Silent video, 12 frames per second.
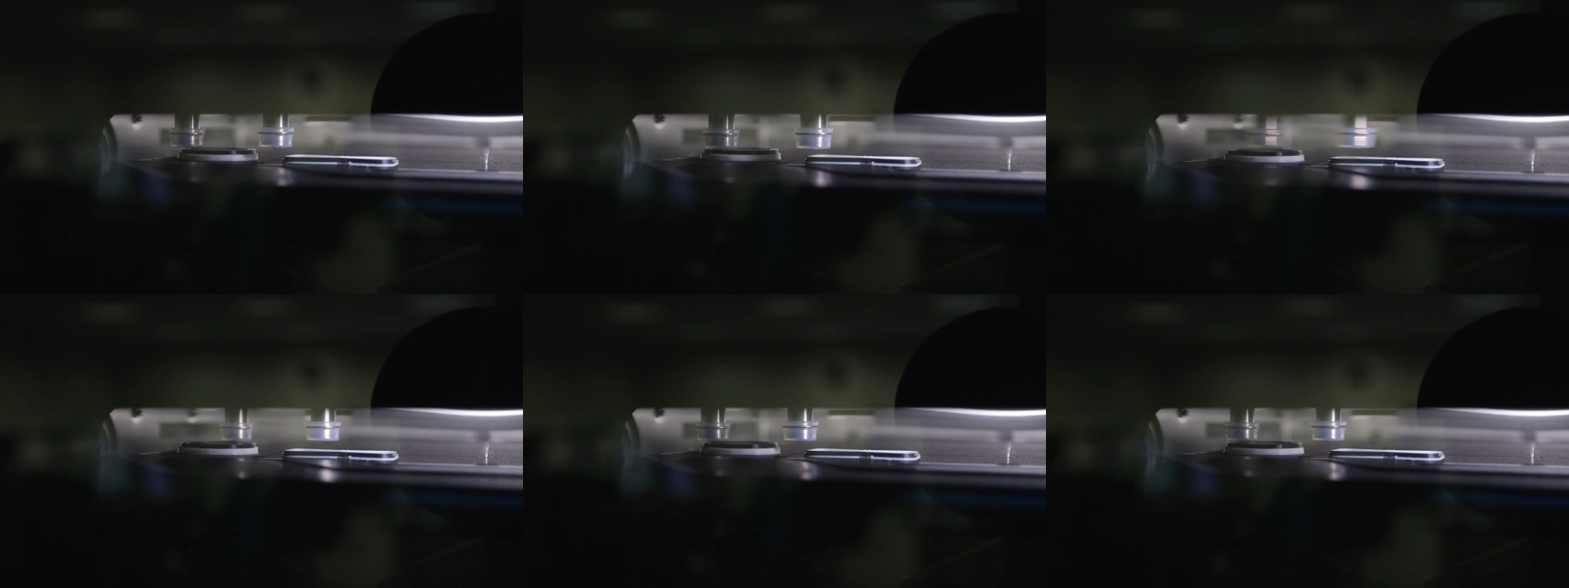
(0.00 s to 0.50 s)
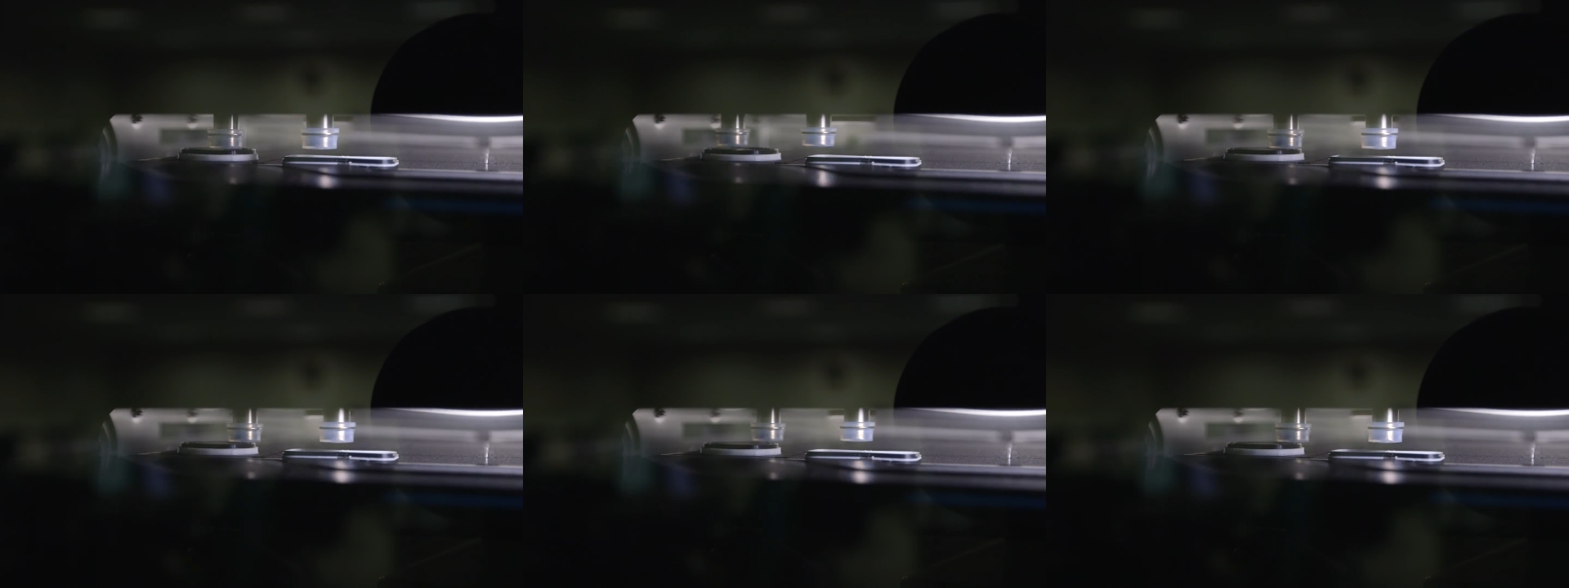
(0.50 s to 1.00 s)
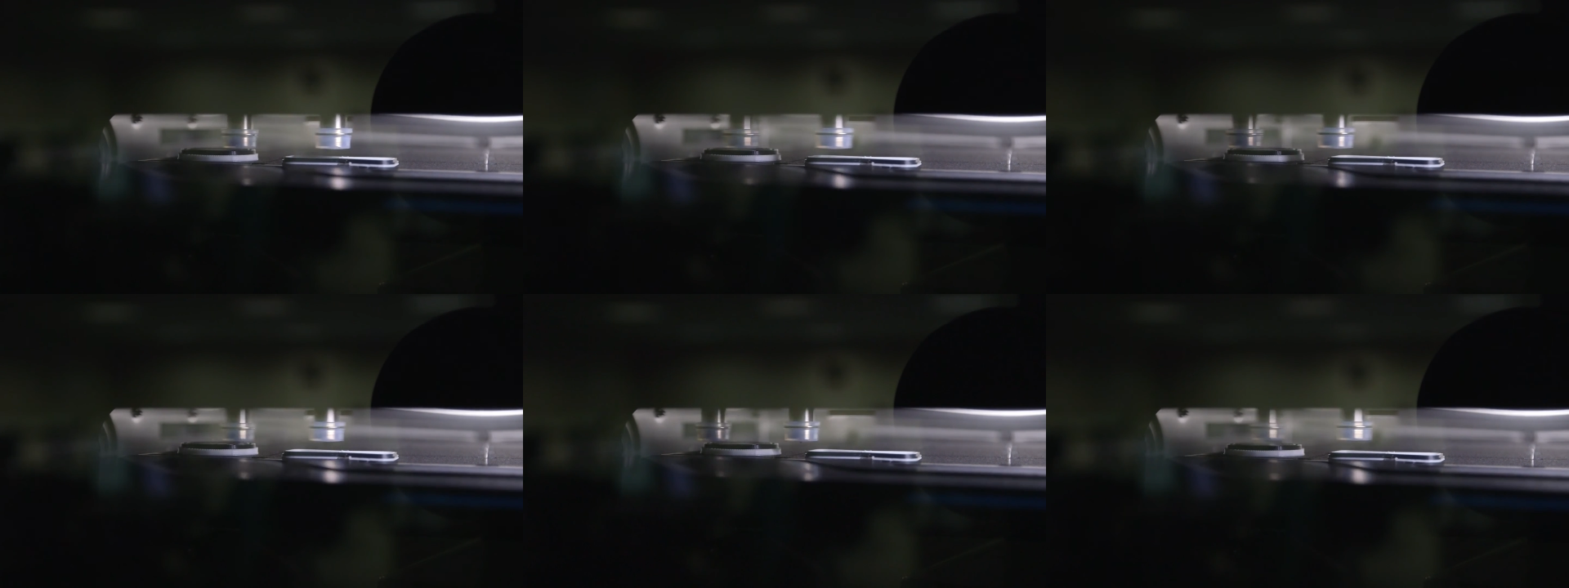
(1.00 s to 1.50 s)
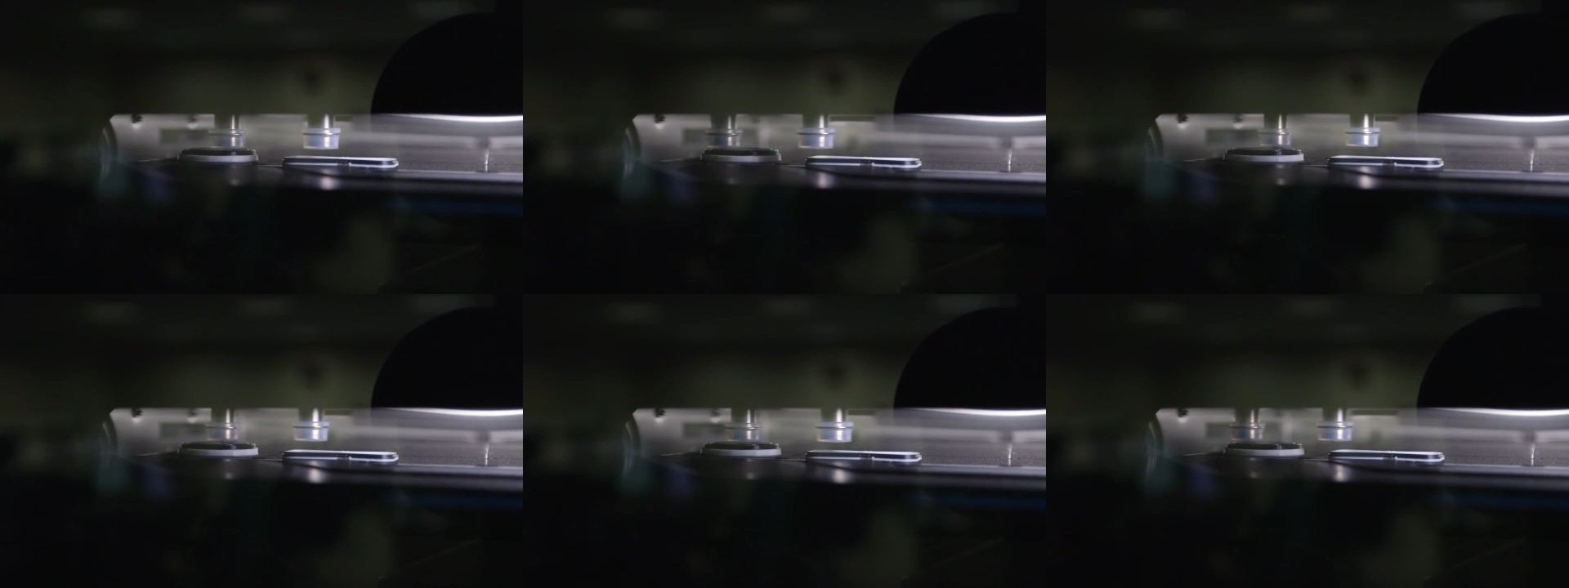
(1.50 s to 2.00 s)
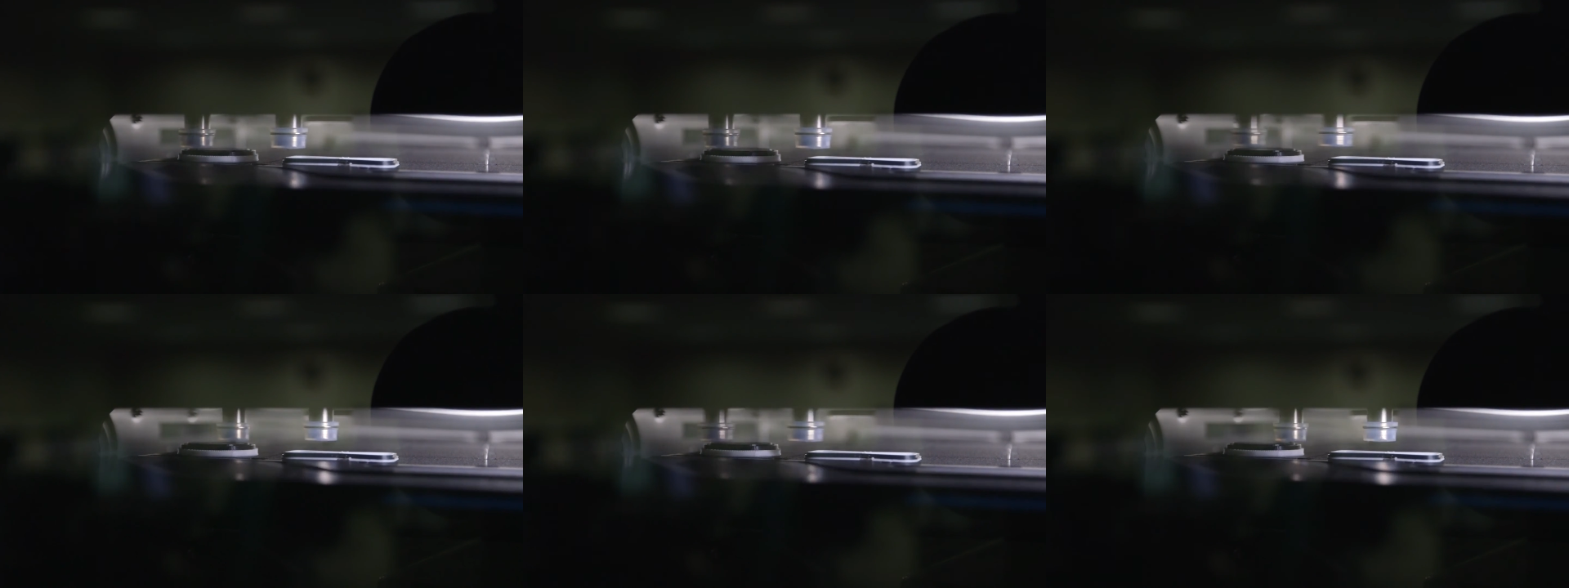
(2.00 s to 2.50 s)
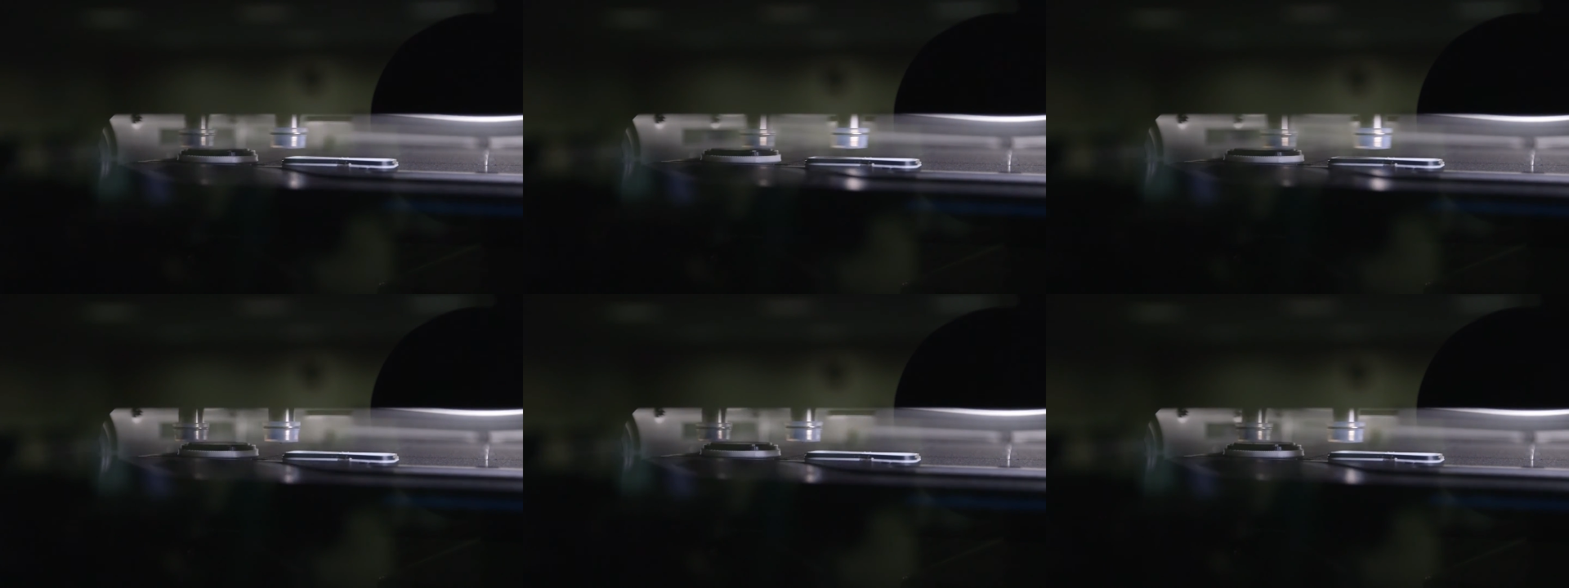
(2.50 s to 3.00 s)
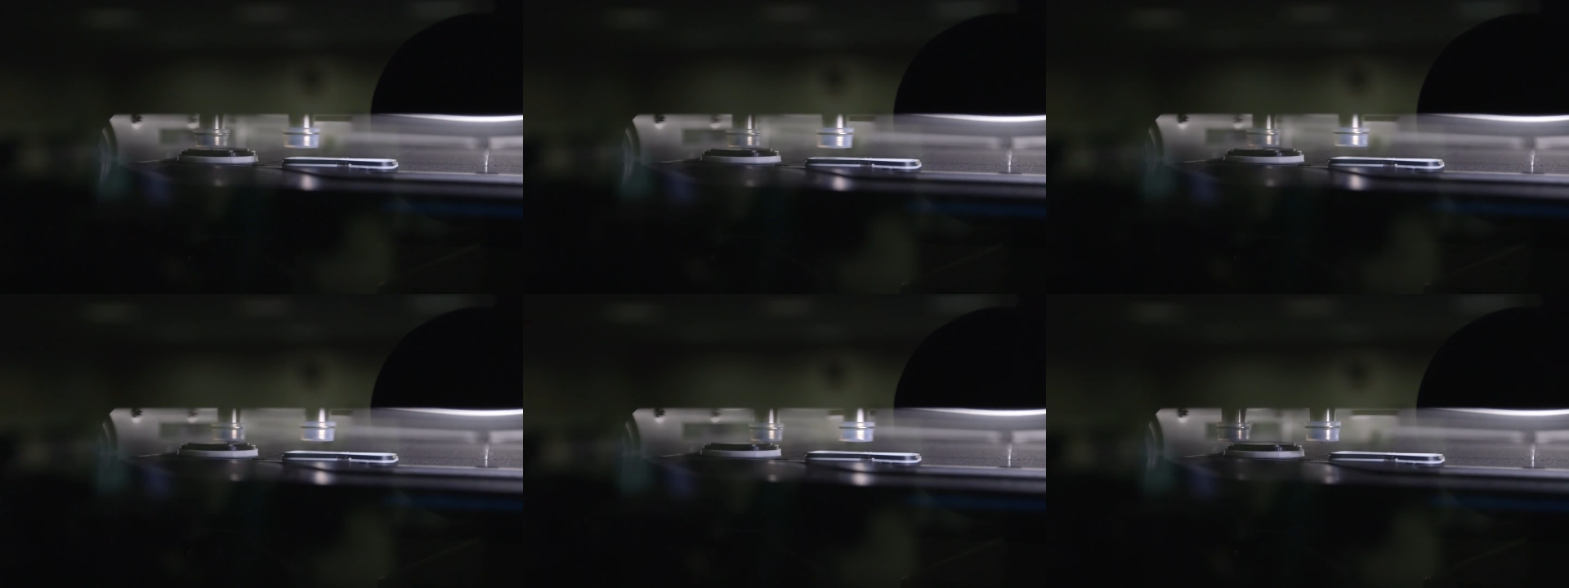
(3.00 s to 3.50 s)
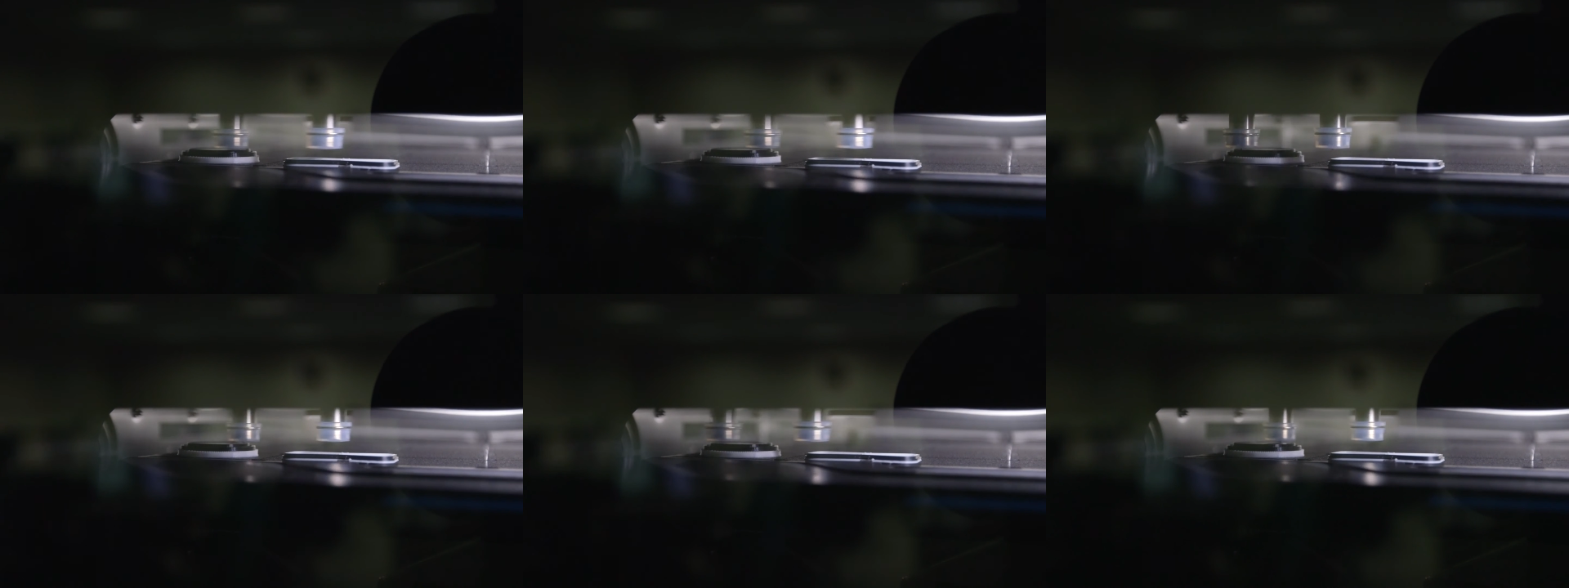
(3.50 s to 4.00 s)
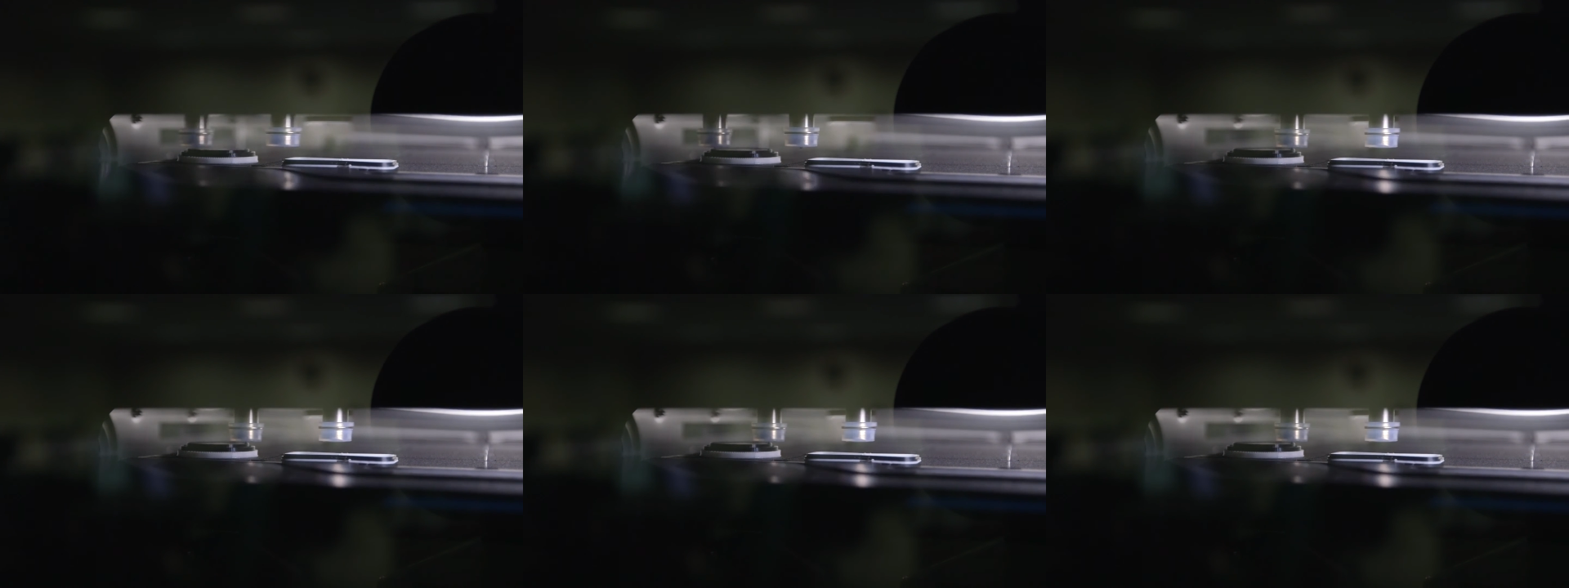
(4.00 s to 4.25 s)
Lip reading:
Nobody's mouth can be seen.